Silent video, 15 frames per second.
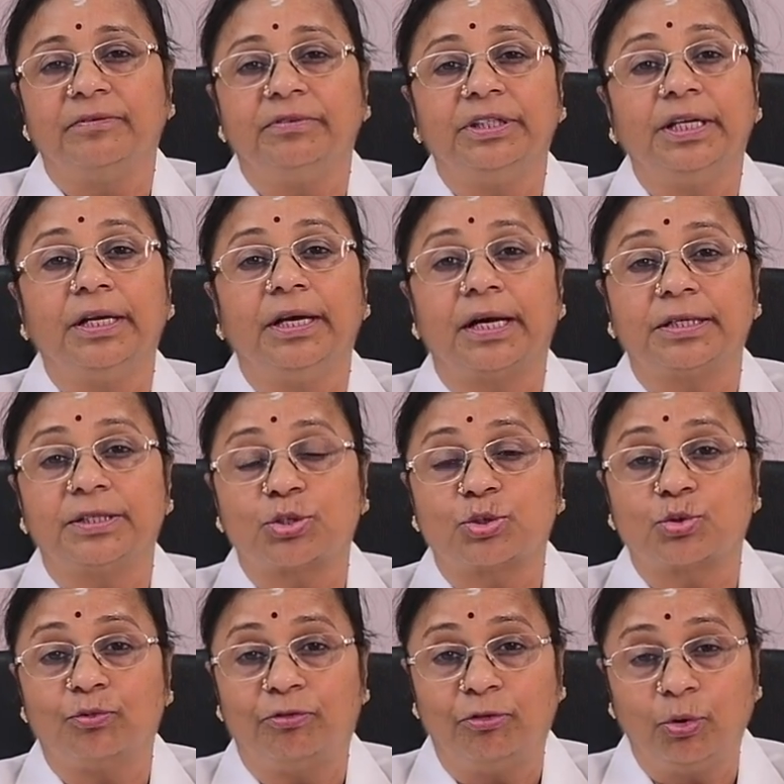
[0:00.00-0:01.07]
With regards
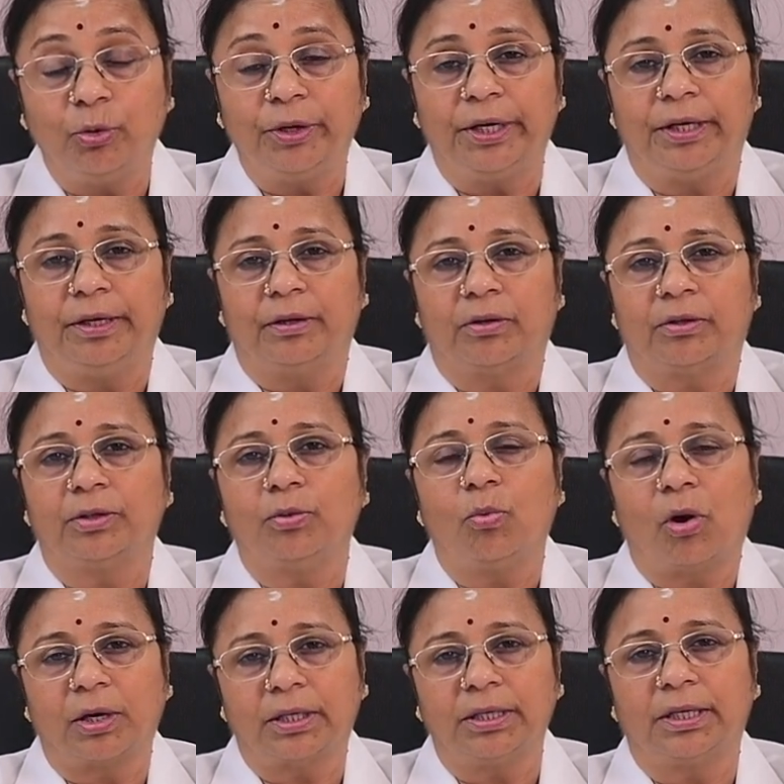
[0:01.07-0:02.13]
to fluid or the
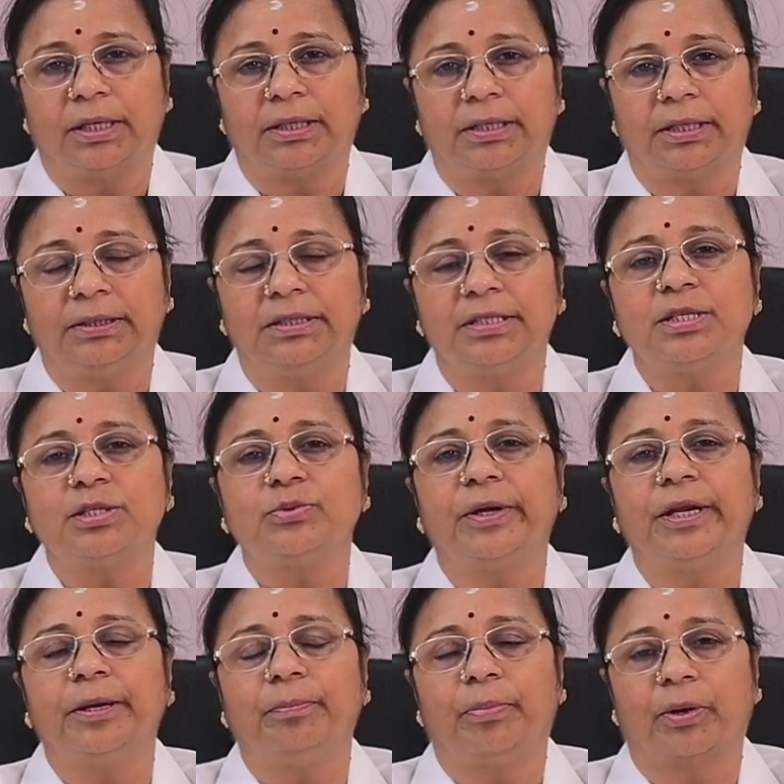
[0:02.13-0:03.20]
water content, this is
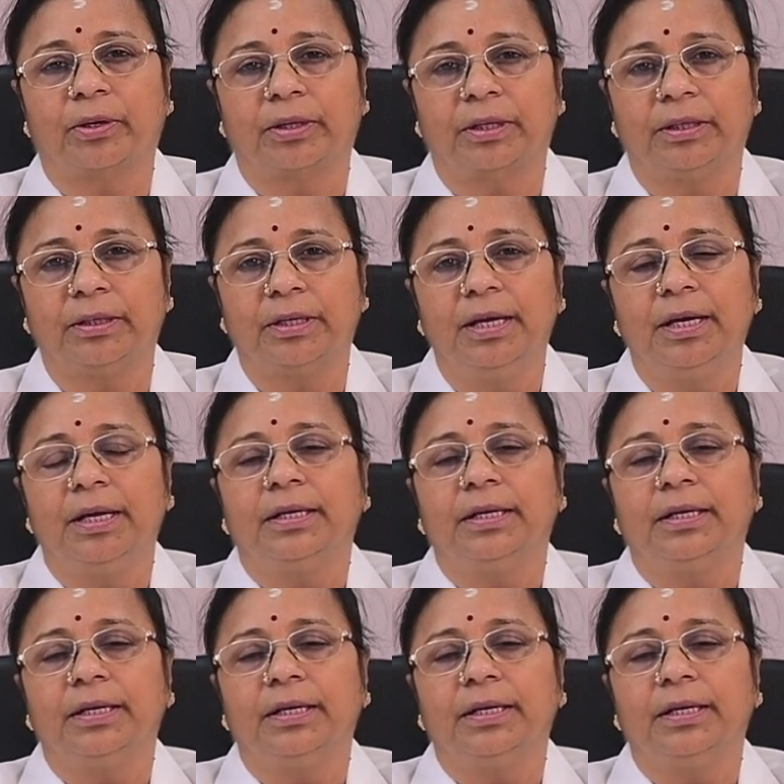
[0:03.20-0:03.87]
very important